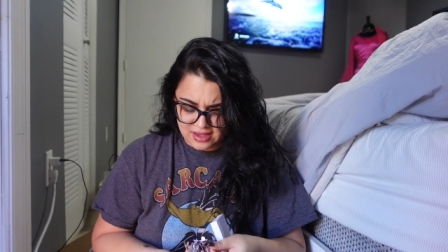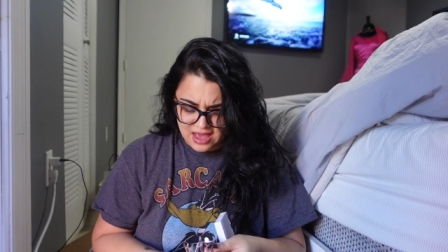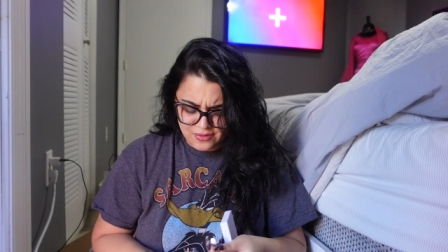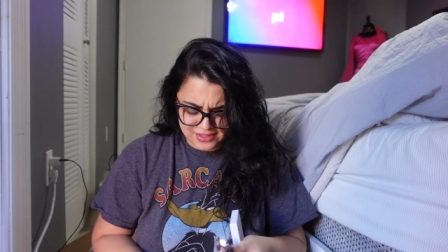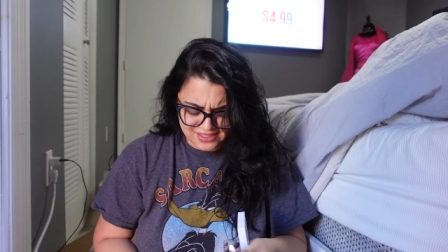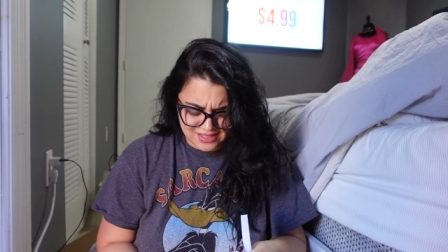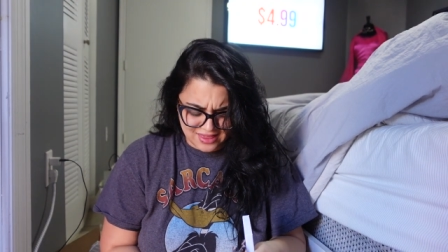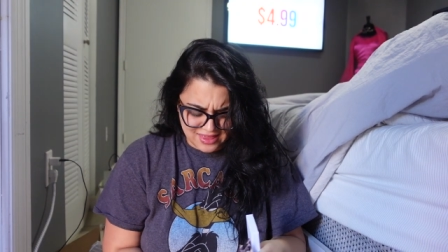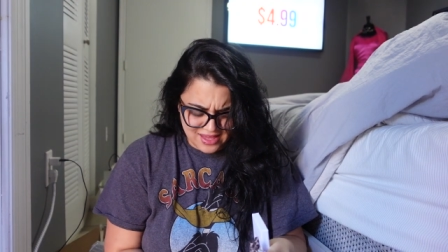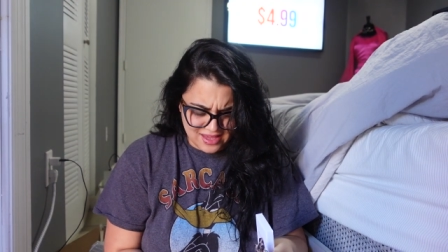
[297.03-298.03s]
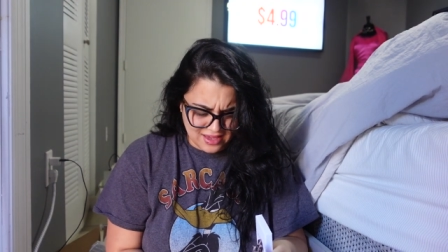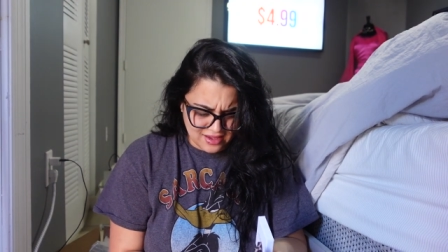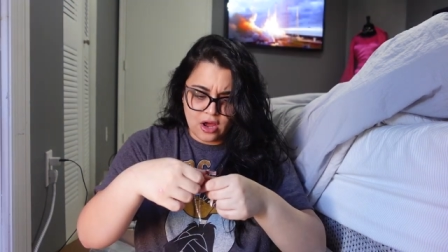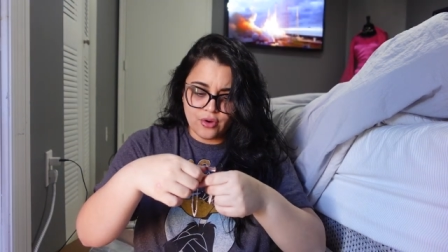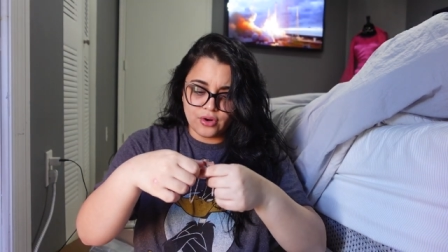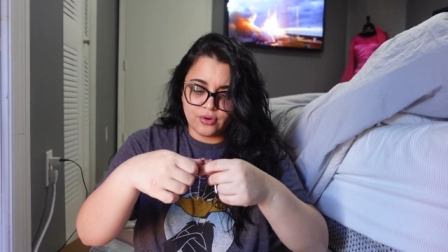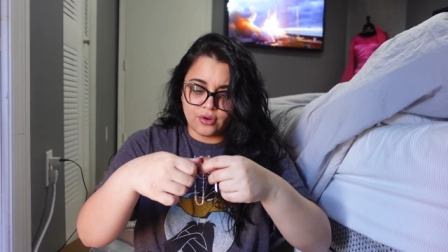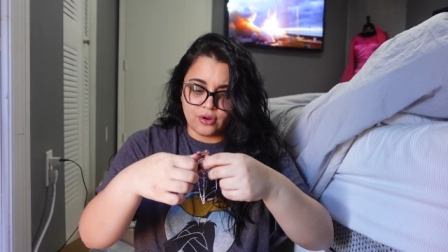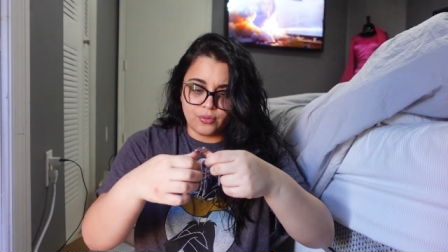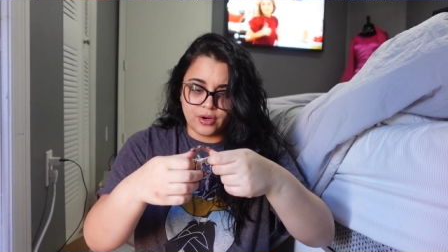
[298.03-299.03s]
How is this a thing? Oh, no,
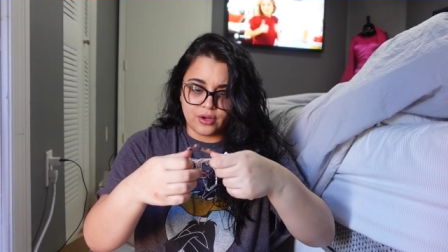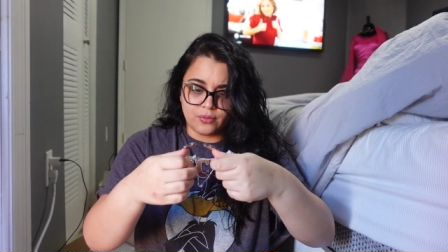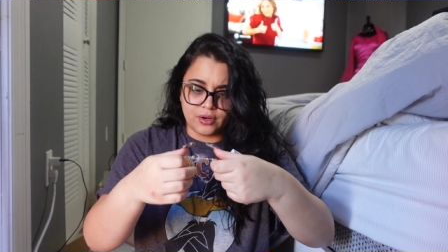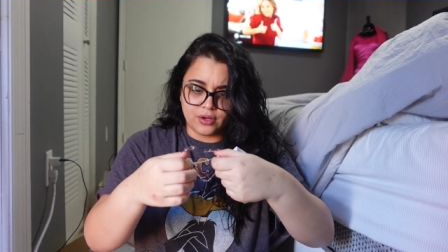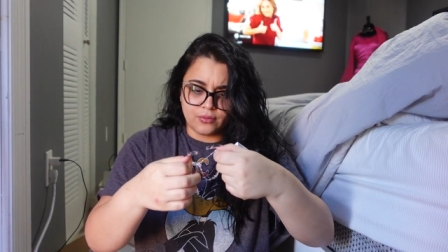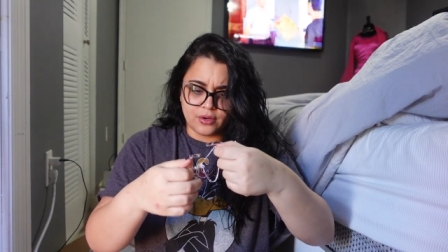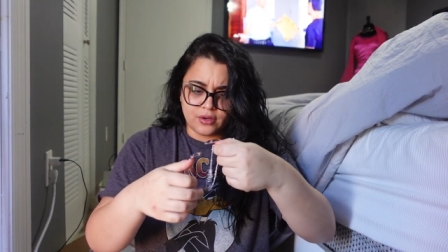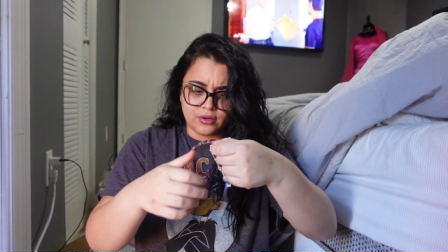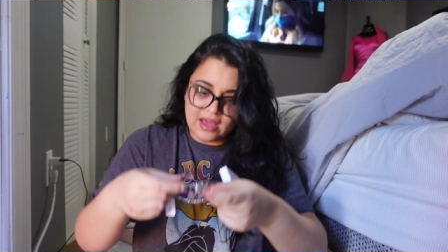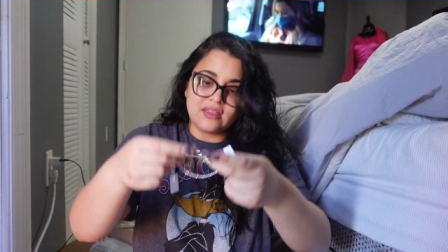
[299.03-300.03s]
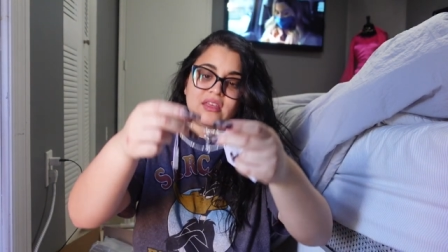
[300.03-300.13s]
no, no. We're good. We're good. We're good. I